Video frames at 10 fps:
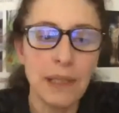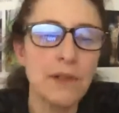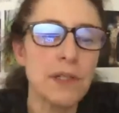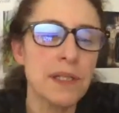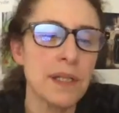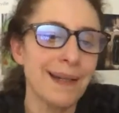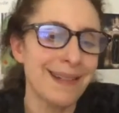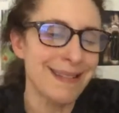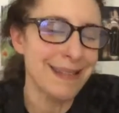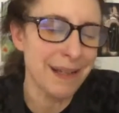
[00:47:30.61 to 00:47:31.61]
You're just not
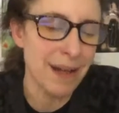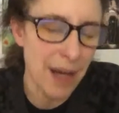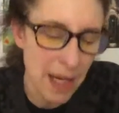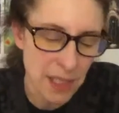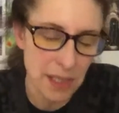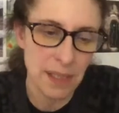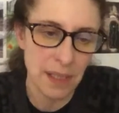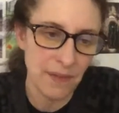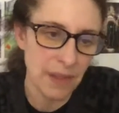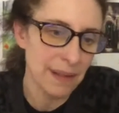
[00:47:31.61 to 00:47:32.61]
con conscious of it.